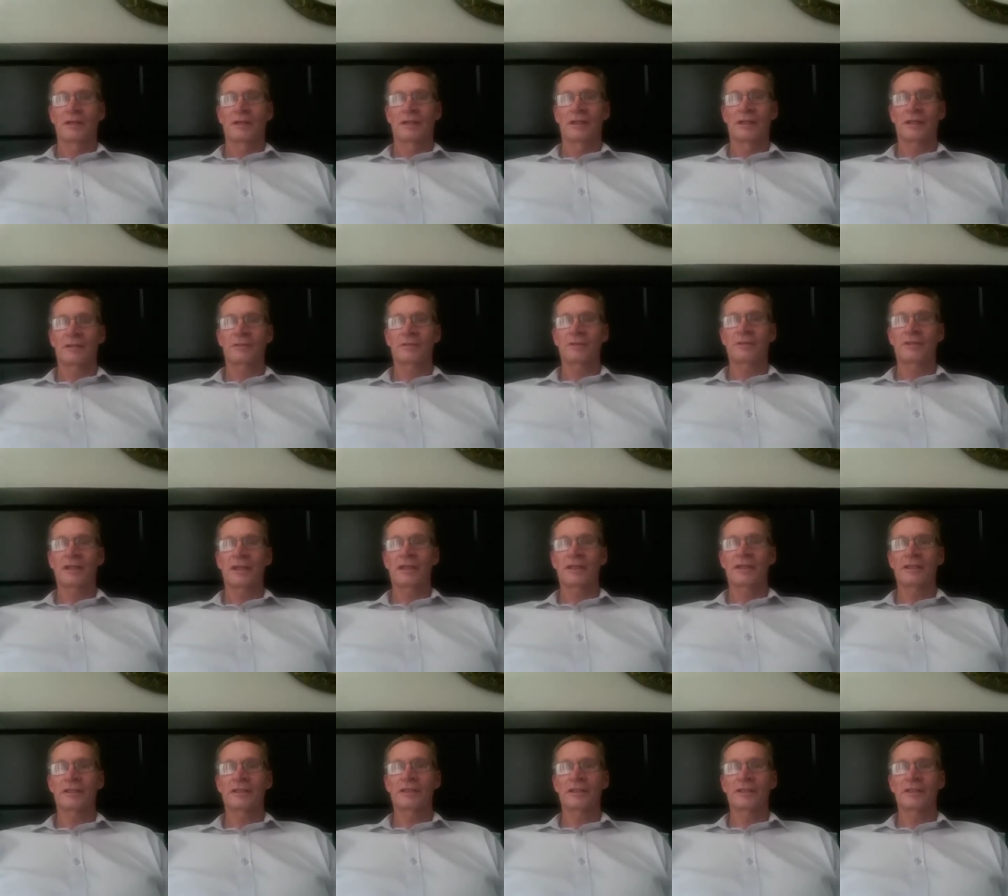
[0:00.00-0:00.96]
Now
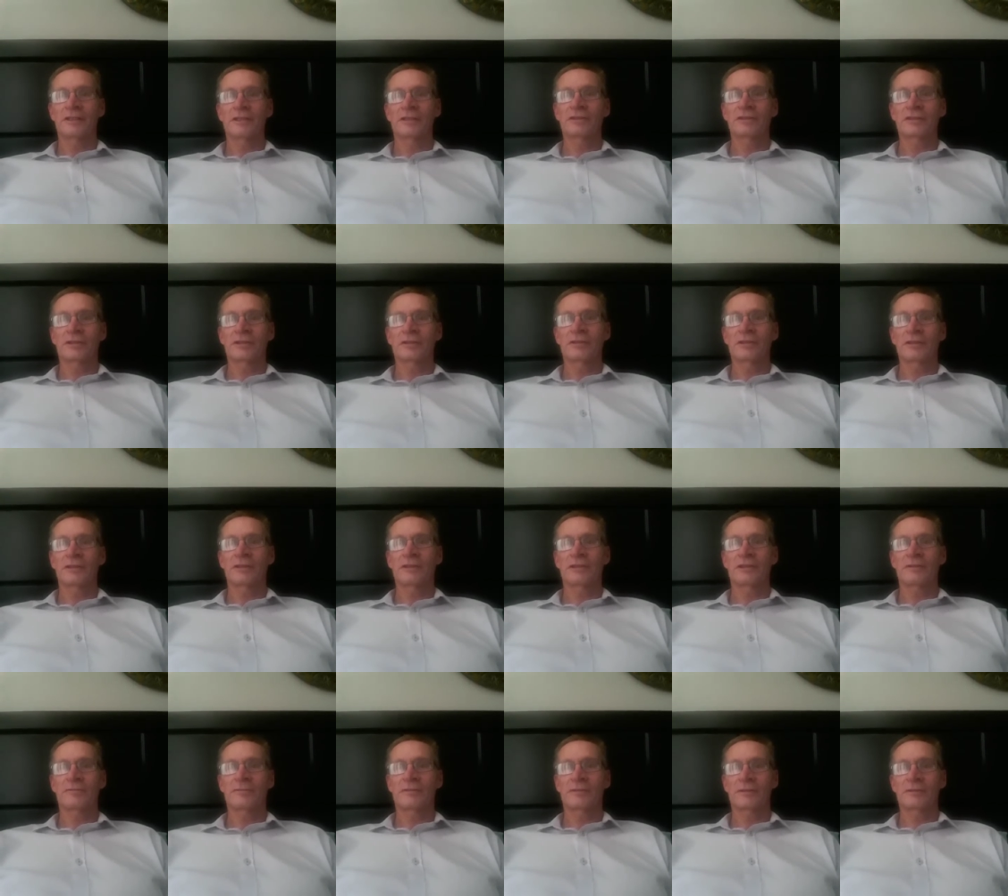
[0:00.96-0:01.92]
today it's totally
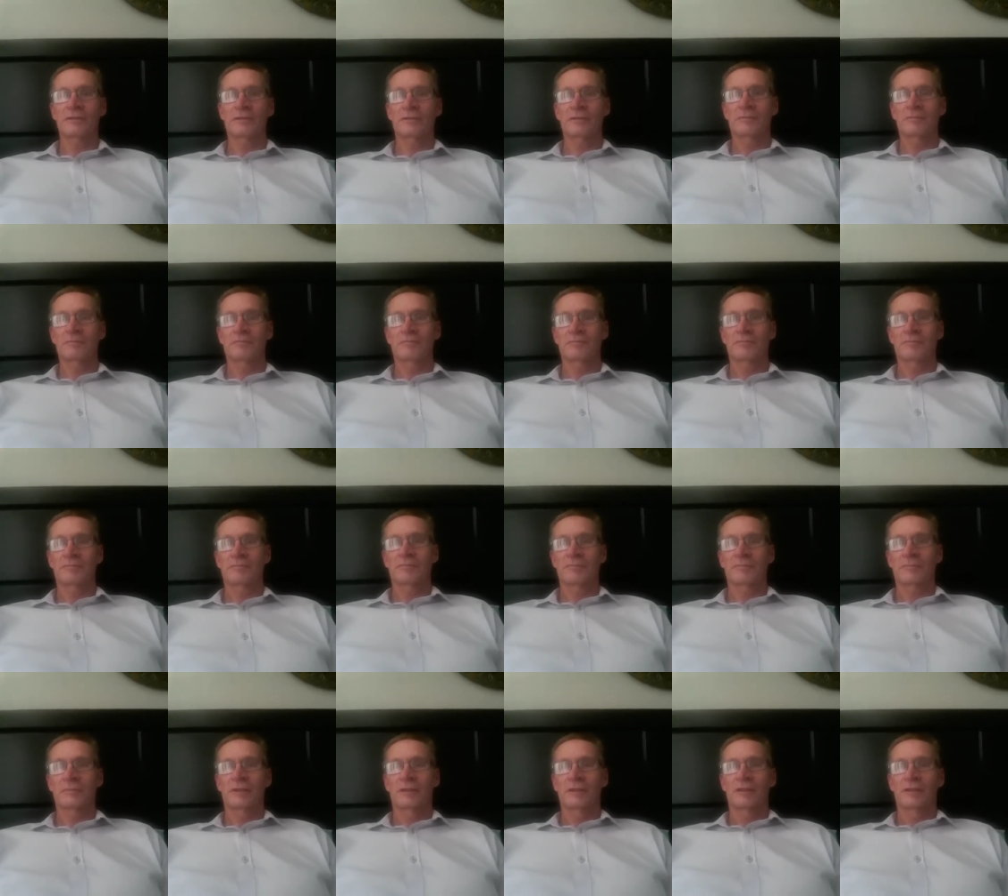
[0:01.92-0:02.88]
different.
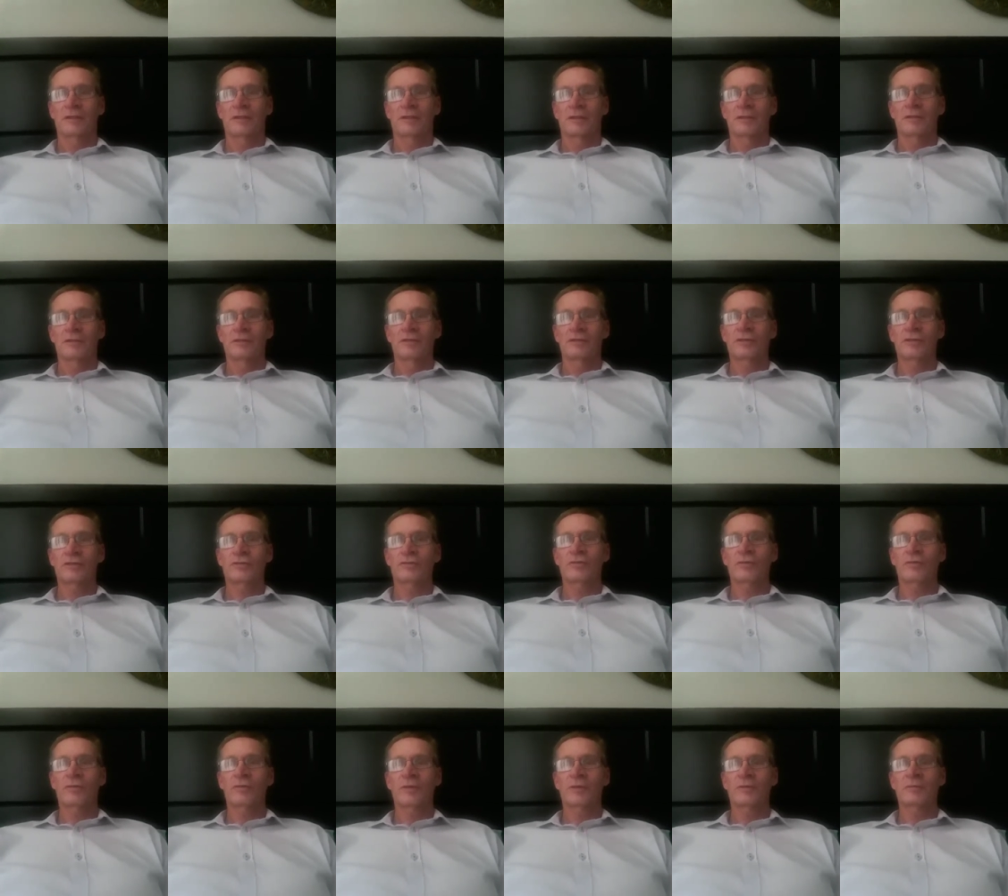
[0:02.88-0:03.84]
Just
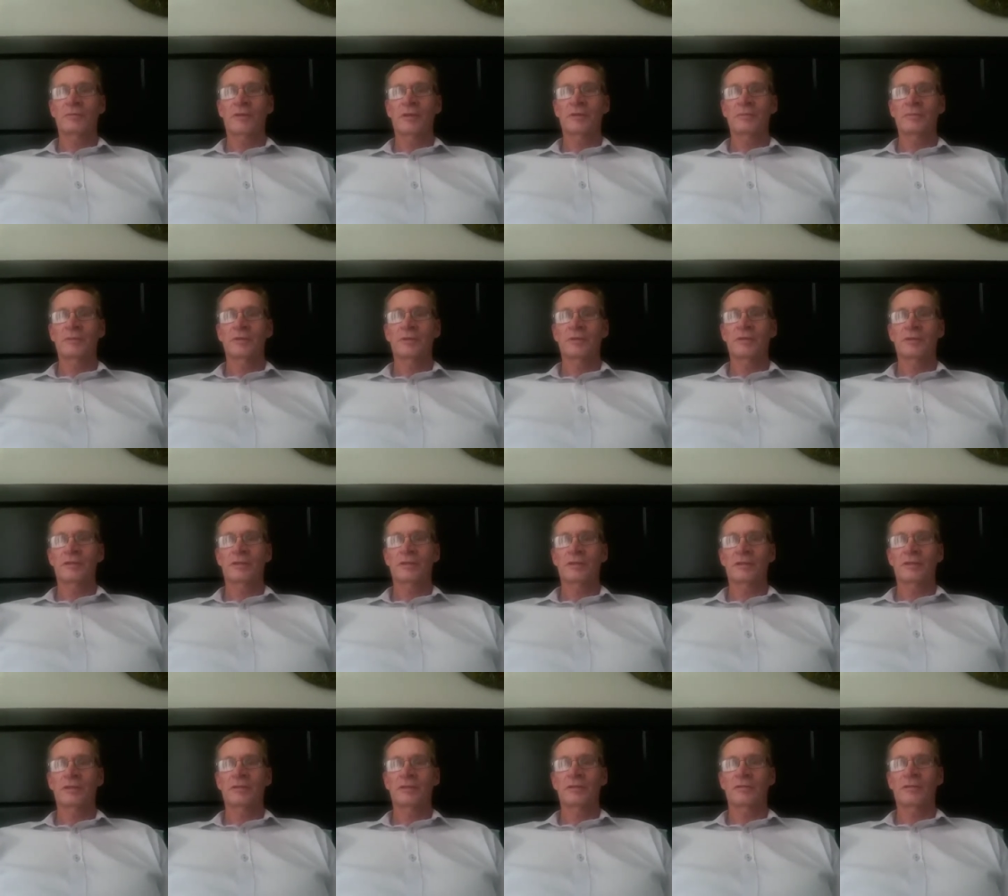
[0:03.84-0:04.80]
for one moment think
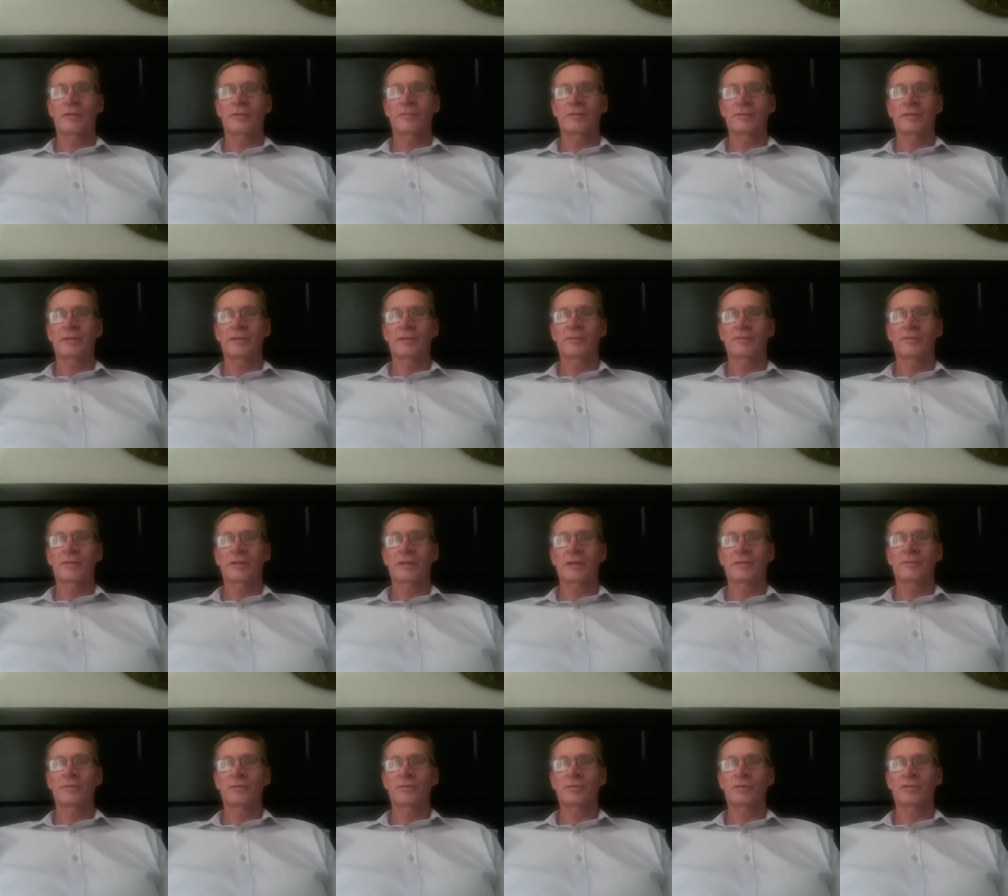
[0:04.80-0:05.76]
of it if
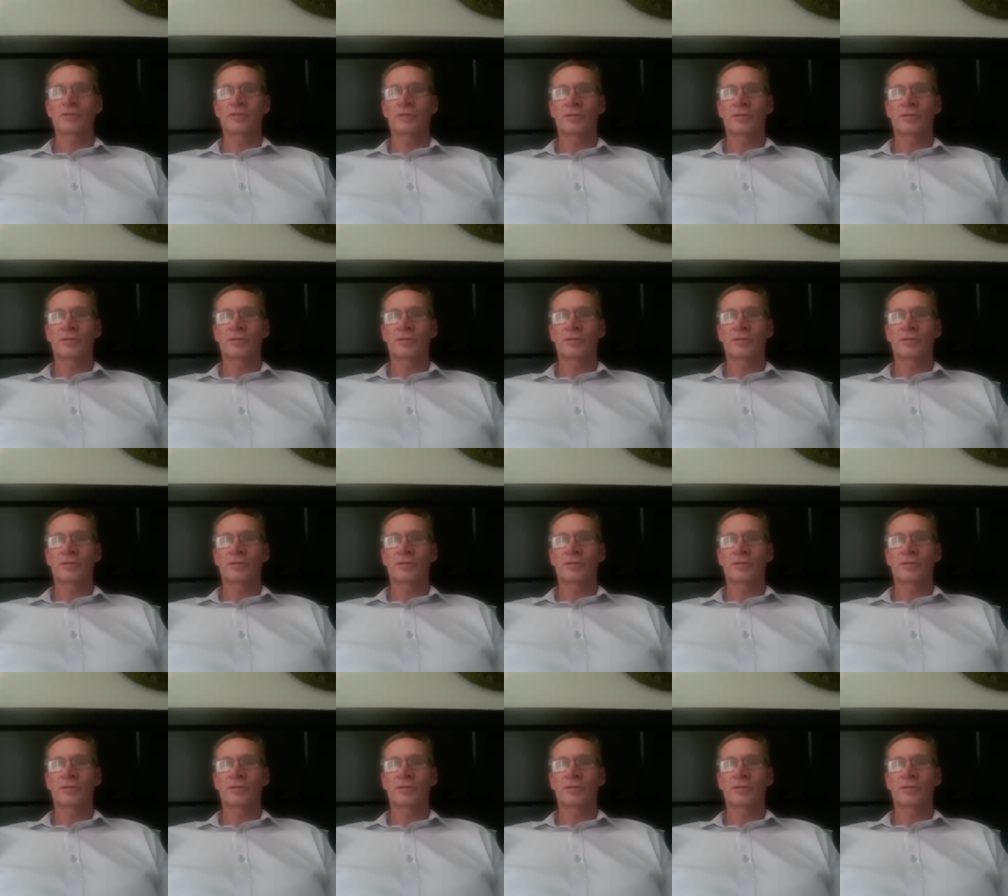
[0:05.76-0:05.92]
COVID was